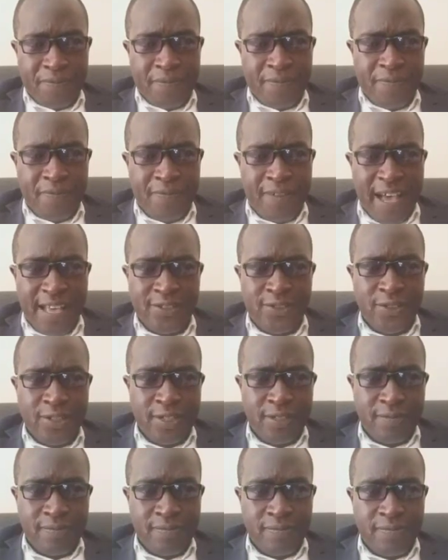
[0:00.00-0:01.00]

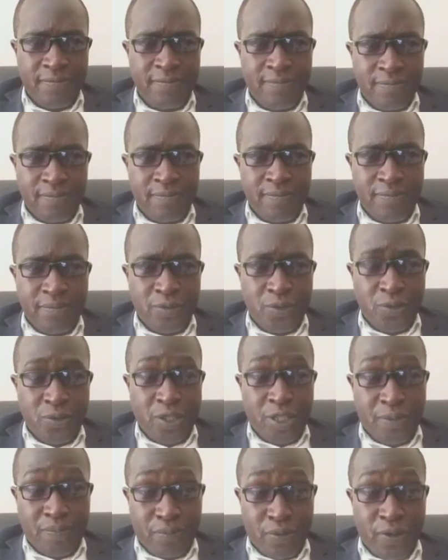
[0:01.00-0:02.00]
First, to
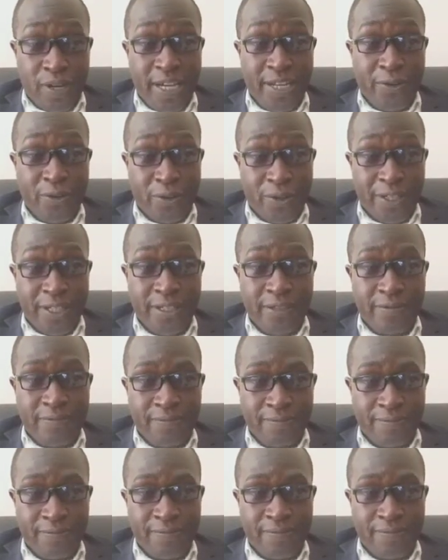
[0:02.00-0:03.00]
keep law and order.
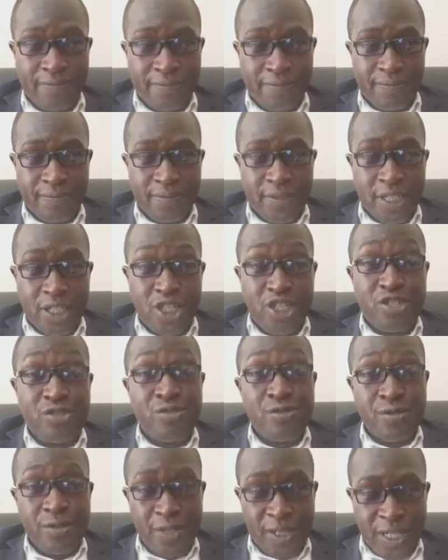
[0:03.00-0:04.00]

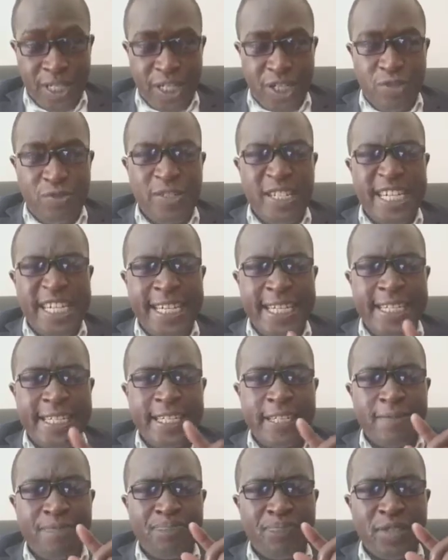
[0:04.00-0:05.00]
Two, to lead
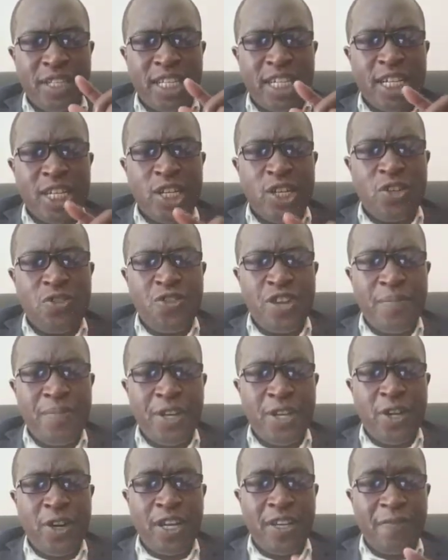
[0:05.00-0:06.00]

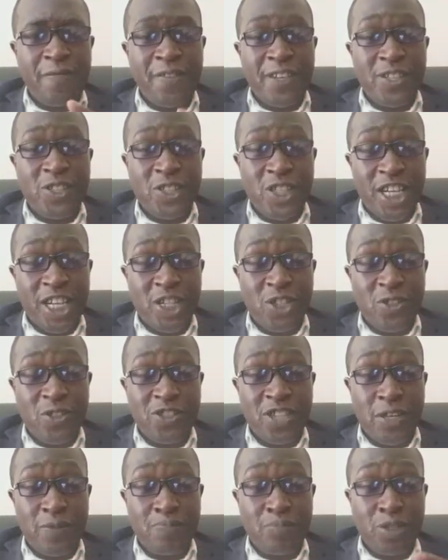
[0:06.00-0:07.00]
criminal investigations
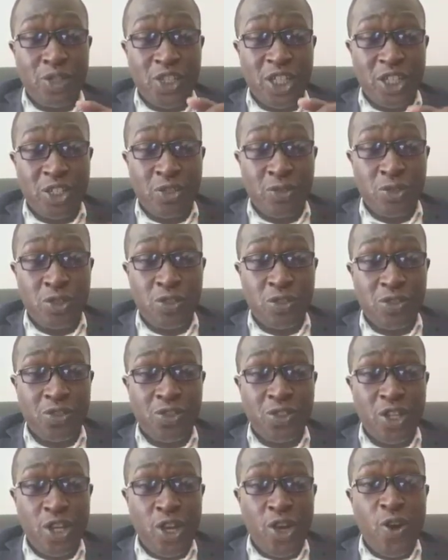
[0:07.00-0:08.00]
and
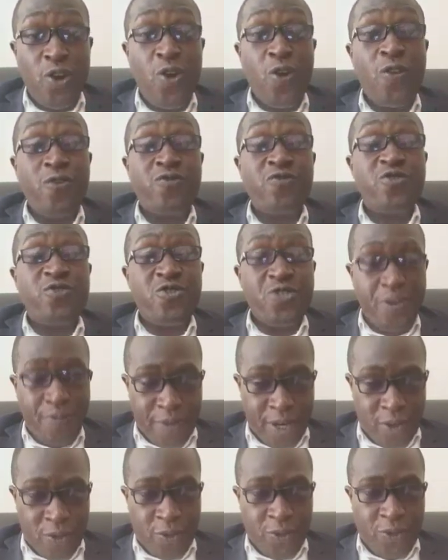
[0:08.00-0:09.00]
prosecutions of
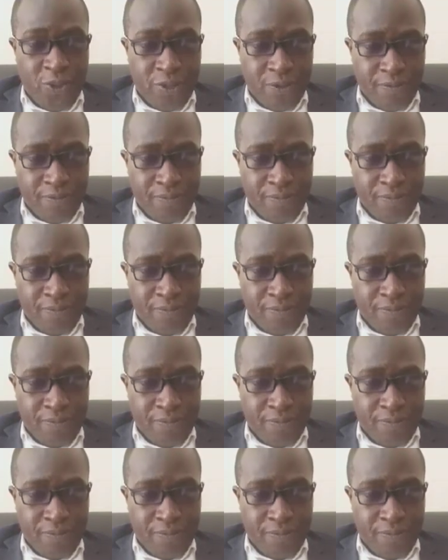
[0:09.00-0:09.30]
criminals,